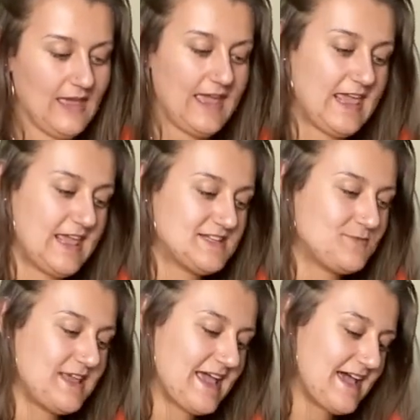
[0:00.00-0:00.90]
And
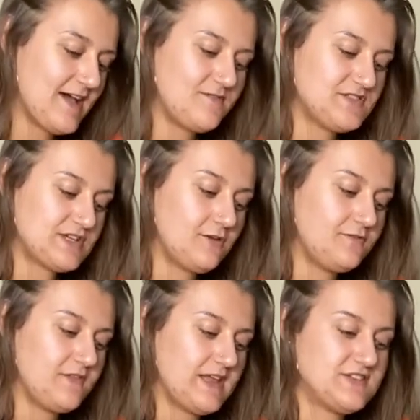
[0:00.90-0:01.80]
we have
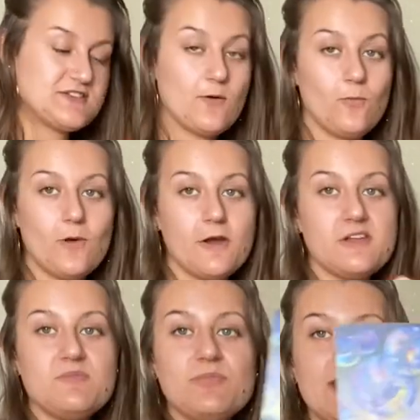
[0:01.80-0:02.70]
Dolphin, don't worry, be